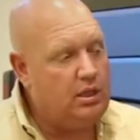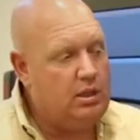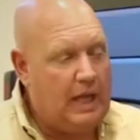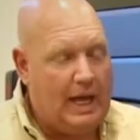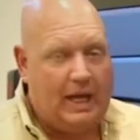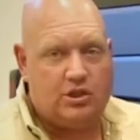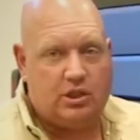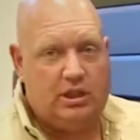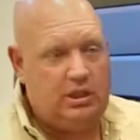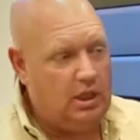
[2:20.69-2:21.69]
to
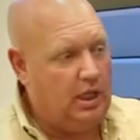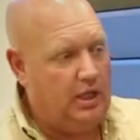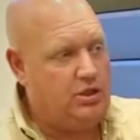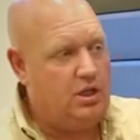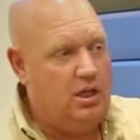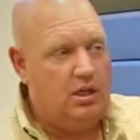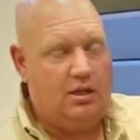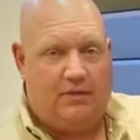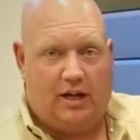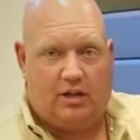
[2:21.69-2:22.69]
actually touch
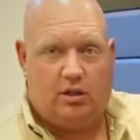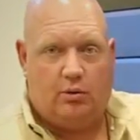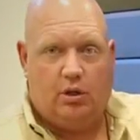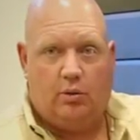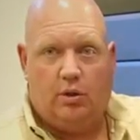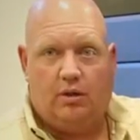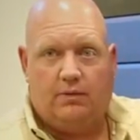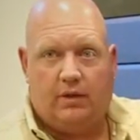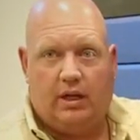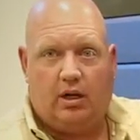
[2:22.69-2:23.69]
the factory wheel well
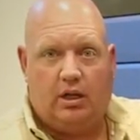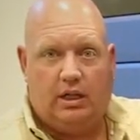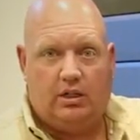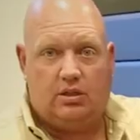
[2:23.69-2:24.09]
flare on